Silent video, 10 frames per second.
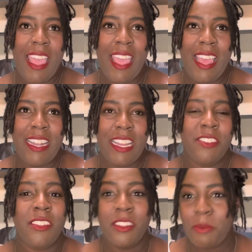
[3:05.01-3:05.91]
And
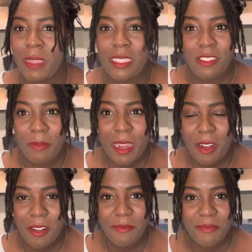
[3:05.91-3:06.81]
here's a little piece of my
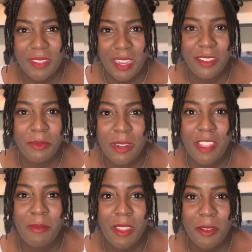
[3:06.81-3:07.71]
heart. Here's what
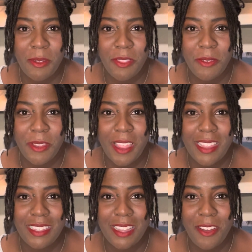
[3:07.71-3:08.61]
I've been going through, you
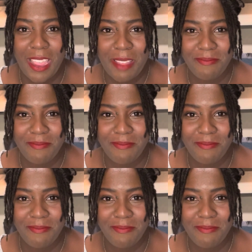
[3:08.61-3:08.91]
guys. Okay.